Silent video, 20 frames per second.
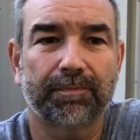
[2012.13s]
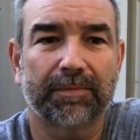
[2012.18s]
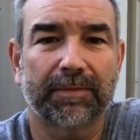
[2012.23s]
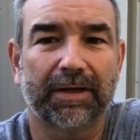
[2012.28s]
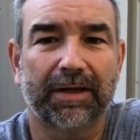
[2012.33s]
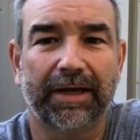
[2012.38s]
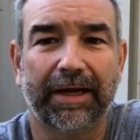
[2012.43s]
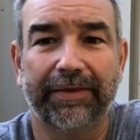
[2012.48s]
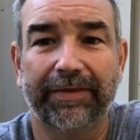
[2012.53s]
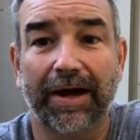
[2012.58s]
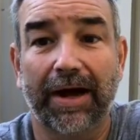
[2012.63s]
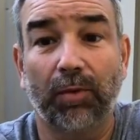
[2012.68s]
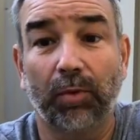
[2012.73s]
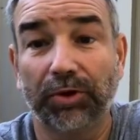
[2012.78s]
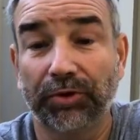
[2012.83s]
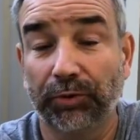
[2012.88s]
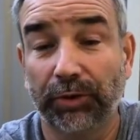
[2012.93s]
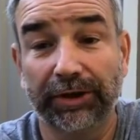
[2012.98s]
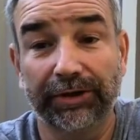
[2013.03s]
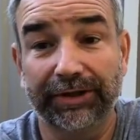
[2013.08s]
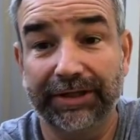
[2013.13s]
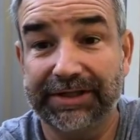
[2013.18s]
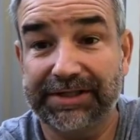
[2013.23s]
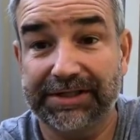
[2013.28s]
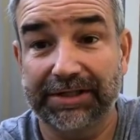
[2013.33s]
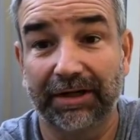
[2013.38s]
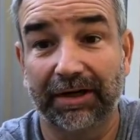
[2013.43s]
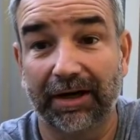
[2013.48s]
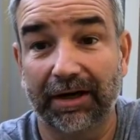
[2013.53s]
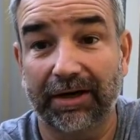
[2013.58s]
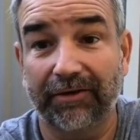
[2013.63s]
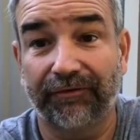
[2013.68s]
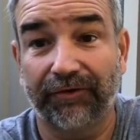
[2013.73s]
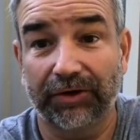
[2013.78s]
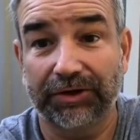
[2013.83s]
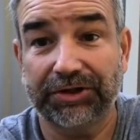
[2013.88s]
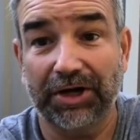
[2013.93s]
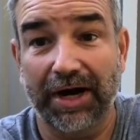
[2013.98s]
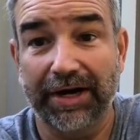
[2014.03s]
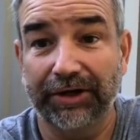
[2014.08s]
and that would really suck for
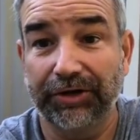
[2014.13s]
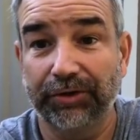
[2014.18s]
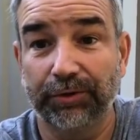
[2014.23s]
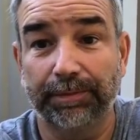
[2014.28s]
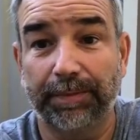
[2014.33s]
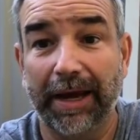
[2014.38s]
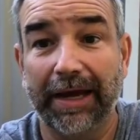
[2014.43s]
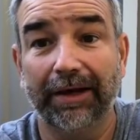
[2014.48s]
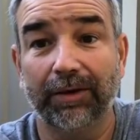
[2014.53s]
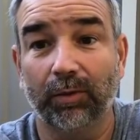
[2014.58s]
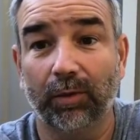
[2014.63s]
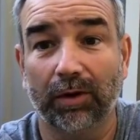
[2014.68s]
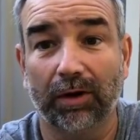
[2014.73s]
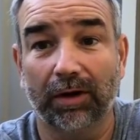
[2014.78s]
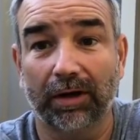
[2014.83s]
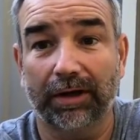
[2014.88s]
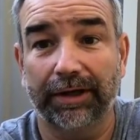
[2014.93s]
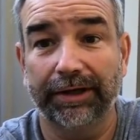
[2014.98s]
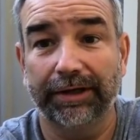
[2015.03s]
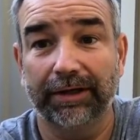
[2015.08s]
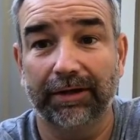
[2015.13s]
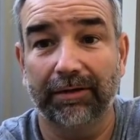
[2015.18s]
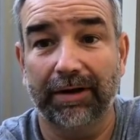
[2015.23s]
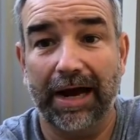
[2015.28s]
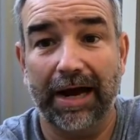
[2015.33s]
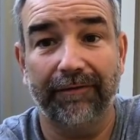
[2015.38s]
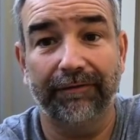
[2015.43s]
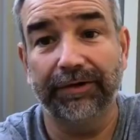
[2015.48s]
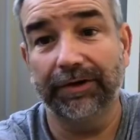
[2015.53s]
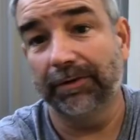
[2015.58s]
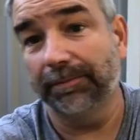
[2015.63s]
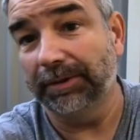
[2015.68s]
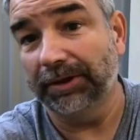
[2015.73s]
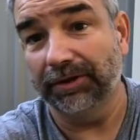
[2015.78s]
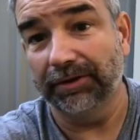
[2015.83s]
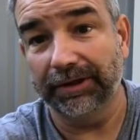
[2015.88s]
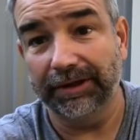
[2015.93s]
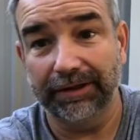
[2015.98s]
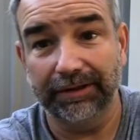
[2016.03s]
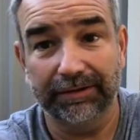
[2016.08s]
trying to do paint work, you know, and having your
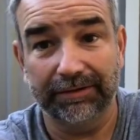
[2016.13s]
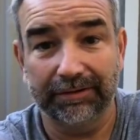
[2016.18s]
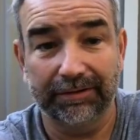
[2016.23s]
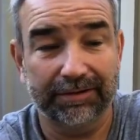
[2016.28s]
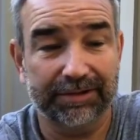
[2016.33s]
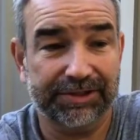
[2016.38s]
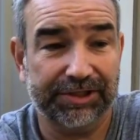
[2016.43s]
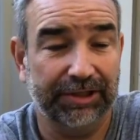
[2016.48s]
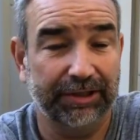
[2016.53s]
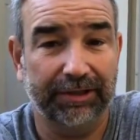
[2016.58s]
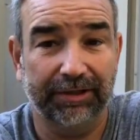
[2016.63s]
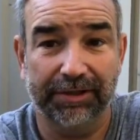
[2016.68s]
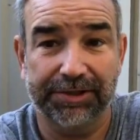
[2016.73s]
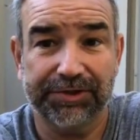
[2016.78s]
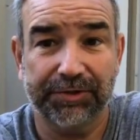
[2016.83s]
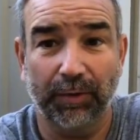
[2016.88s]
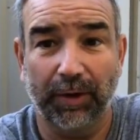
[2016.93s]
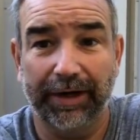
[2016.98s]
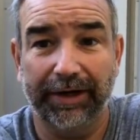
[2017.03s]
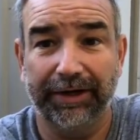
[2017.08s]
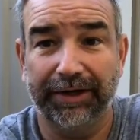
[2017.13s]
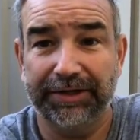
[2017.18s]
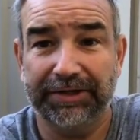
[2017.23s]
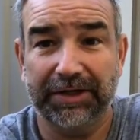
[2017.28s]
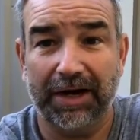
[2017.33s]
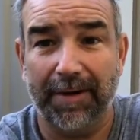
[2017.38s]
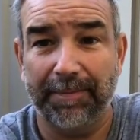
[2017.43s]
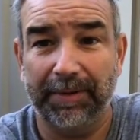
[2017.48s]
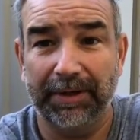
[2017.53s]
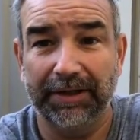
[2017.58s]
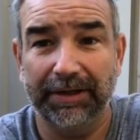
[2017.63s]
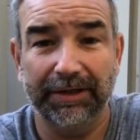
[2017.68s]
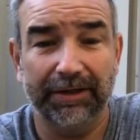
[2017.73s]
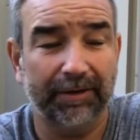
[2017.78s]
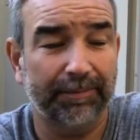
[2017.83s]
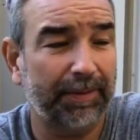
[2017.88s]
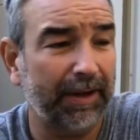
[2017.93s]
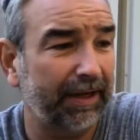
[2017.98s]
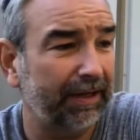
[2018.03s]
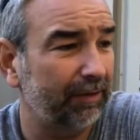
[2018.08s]
building sitting here sweating and dropping into
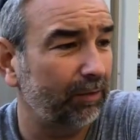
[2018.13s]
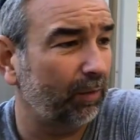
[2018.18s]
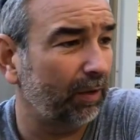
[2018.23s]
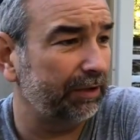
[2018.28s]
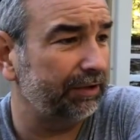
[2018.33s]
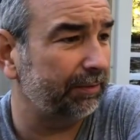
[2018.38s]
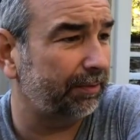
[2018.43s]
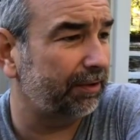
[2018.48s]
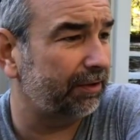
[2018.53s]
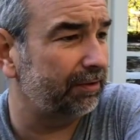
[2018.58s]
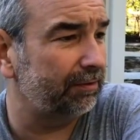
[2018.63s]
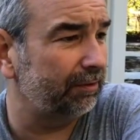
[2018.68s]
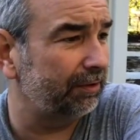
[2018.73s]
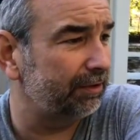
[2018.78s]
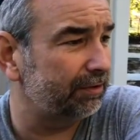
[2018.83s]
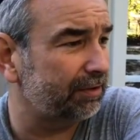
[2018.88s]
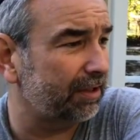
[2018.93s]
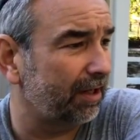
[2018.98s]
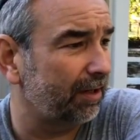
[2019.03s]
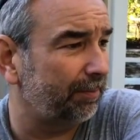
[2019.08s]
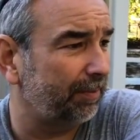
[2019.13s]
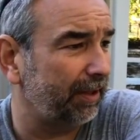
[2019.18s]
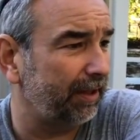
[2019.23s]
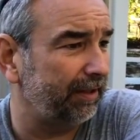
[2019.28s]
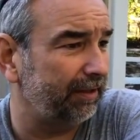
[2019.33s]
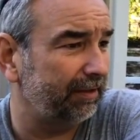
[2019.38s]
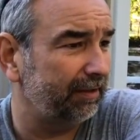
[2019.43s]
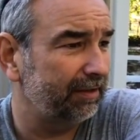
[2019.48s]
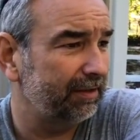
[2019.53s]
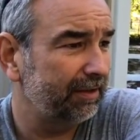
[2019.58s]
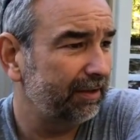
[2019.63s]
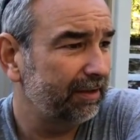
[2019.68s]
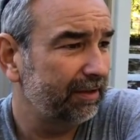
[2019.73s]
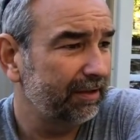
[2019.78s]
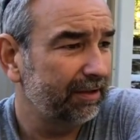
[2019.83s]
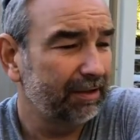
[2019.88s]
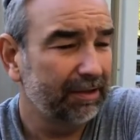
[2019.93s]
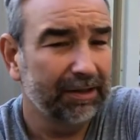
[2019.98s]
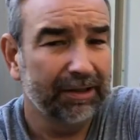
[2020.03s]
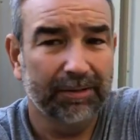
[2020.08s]
your paint while you're trying to paint.
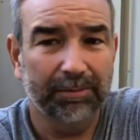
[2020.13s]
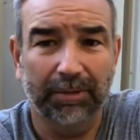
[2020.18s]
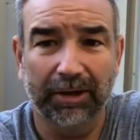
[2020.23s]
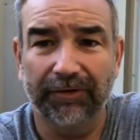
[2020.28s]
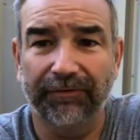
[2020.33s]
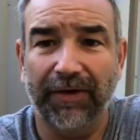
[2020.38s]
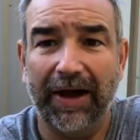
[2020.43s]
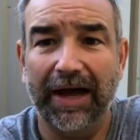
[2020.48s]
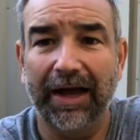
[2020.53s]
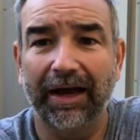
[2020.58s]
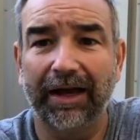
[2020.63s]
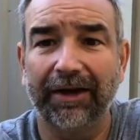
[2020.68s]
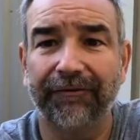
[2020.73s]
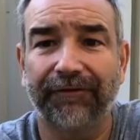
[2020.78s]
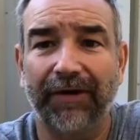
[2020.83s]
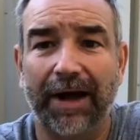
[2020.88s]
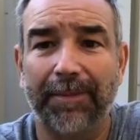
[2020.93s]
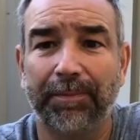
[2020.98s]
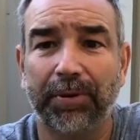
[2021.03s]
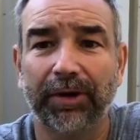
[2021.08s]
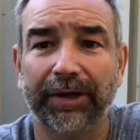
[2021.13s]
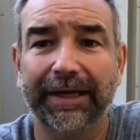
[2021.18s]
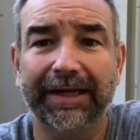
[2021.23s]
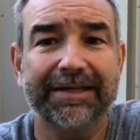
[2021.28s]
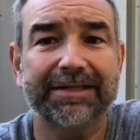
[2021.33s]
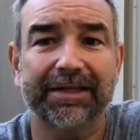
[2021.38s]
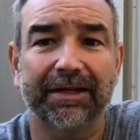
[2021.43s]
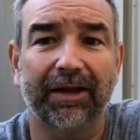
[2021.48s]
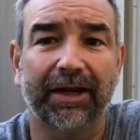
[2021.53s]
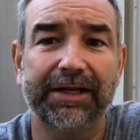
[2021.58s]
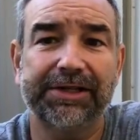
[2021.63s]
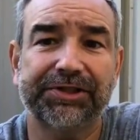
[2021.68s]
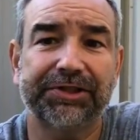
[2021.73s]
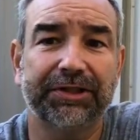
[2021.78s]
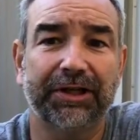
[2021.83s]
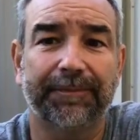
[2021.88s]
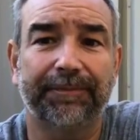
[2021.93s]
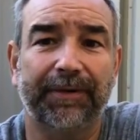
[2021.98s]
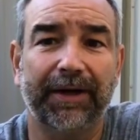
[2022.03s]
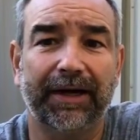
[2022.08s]
But if I put
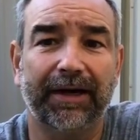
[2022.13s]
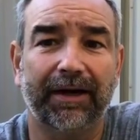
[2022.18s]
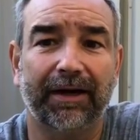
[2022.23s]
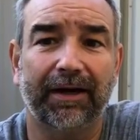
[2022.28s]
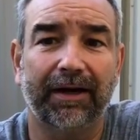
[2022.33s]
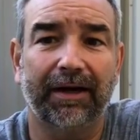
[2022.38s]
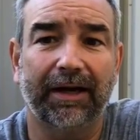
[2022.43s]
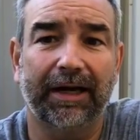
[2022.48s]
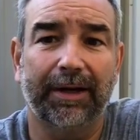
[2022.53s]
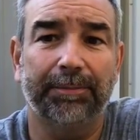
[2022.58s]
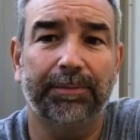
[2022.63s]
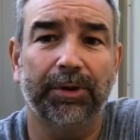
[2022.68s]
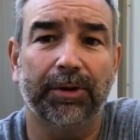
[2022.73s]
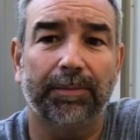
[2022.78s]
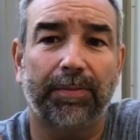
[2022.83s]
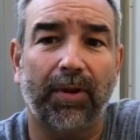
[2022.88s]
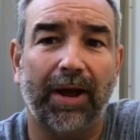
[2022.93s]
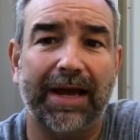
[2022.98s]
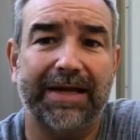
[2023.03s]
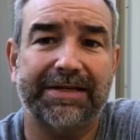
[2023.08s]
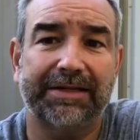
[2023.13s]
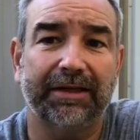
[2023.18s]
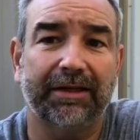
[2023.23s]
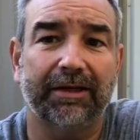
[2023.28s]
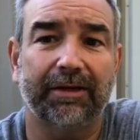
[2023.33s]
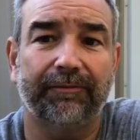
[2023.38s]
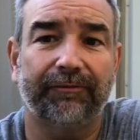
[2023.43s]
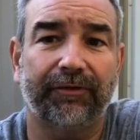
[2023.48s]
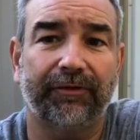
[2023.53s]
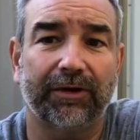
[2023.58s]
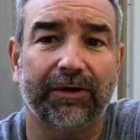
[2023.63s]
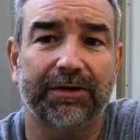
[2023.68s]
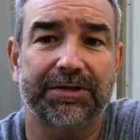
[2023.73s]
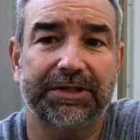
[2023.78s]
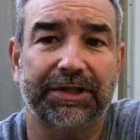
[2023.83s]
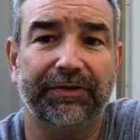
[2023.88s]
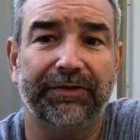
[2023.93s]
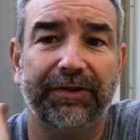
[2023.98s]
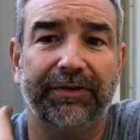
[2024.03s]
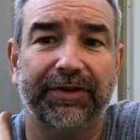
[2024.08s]
insulation up there and put plastic up
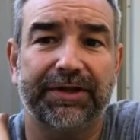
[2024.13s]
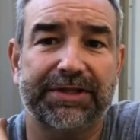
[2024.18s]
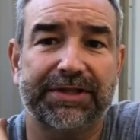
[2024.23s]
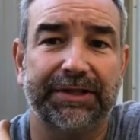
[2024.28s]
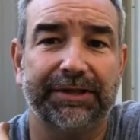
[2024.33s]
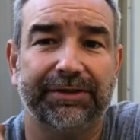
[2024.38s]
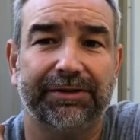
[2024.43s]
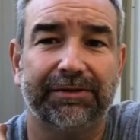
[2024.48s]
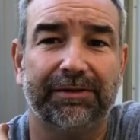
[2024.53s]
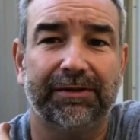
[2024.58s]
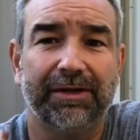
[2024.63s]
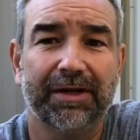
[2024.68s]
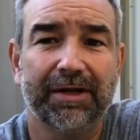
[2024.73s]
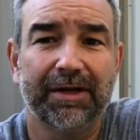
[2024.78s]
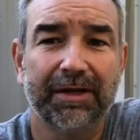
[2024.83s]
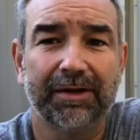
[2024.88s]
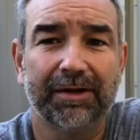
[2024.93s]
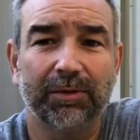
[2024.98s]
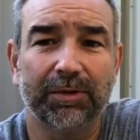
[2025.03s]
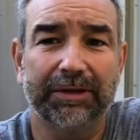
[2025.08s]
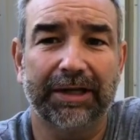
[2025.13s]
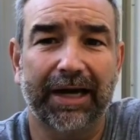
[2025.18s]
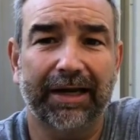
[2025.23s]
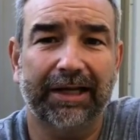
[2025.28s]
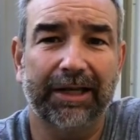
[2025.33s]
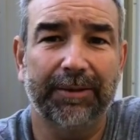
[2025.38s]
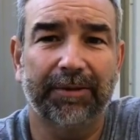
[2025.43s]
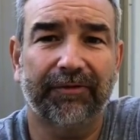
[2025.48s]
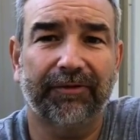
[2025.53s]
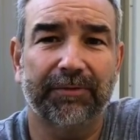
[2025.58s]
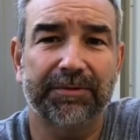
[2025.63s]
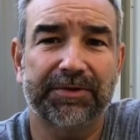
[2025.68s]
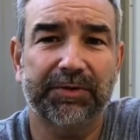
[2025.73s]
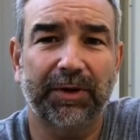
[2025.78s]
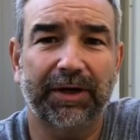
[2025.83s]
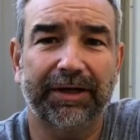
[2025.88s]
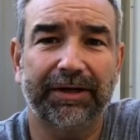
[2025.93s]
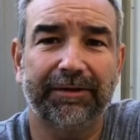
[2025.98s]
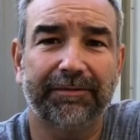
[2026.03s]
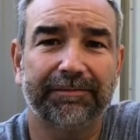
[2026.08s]
first and then the steel, would that keep it from sweating?